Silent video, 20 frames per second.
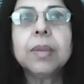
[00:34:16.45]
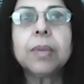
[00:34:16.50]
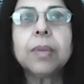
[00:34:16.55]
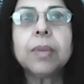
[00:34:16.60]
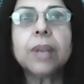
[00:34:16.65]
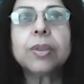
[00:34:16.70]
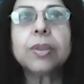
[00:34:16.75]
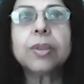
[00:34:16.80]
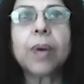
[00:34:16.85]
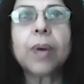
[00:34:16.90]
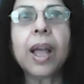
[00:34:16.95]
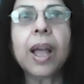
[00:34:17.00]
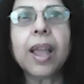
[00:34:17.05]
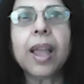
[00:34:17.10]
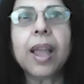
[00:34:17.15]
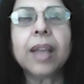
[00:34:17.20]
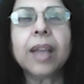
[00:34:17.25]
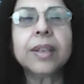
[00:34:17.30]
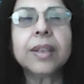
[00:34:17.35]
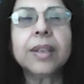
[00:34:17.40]
So I
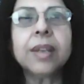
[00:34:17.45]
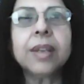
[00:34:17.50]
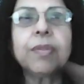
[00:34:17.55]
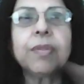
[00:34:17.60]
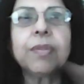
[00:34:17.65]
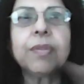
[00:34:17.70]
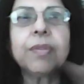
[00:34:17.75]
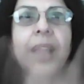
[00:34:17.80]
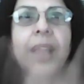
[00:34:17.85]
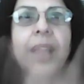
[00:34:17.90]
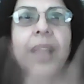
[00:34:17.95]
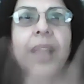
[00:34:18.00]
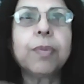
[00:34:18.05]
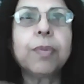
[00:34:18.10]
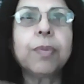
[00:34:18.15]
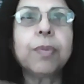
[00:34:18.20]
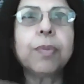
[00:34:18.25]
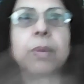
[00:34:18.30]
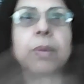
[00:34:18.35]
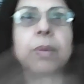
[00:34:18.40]
had in five
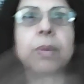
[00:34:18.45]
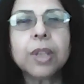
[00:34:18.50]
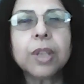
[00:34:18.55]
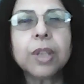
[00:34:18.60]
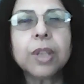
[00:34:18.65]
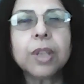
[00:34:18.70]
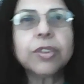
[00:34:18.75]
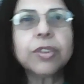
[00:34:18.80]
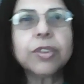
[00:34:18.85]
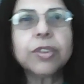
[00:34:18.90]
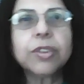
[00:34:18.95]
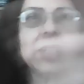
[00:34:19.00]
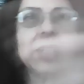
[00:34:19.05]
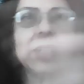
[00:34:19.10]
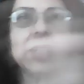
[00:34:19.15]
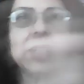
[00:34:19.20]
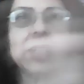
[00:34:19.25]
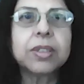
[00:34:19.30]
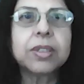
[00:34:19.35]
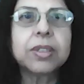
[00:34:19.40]
poems
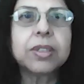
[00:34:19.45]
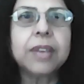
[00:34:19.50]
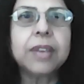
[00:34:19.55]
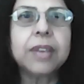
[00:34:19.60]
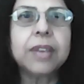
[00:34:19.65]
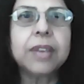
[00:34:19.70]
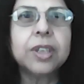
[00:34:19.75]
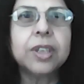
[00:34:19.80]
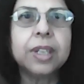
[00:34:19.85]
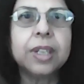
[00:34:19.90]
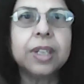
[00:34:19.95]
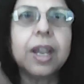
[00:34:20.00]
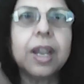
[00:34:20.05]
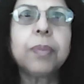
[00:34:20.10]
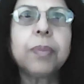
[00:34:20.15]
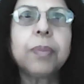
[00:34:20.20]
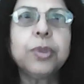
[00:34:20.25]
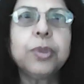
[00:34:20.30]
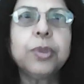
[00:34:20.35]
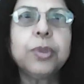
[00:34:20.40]
traced that journey
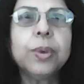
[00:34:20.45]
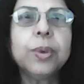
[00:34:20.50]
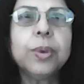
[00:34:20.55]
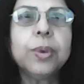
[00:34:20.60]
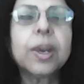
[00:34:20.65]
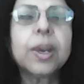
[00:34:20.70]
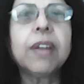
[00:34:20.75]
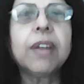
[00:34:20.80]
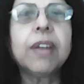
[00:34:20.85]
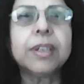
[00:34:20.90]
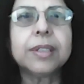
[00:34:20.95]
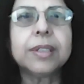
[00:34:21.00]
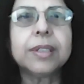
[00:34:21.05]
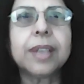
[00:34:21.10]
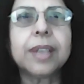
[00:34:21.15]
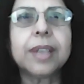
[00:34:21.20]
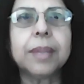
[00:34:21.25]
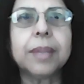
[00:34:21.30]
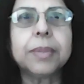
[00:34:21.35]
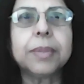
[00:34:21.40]
up to current
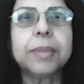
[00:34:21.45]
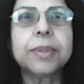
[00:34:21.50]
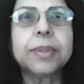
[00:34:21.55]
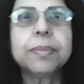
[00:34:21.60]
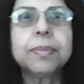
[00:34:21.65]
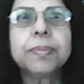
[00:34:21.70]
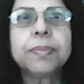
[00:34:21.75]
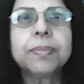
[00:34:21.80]
times.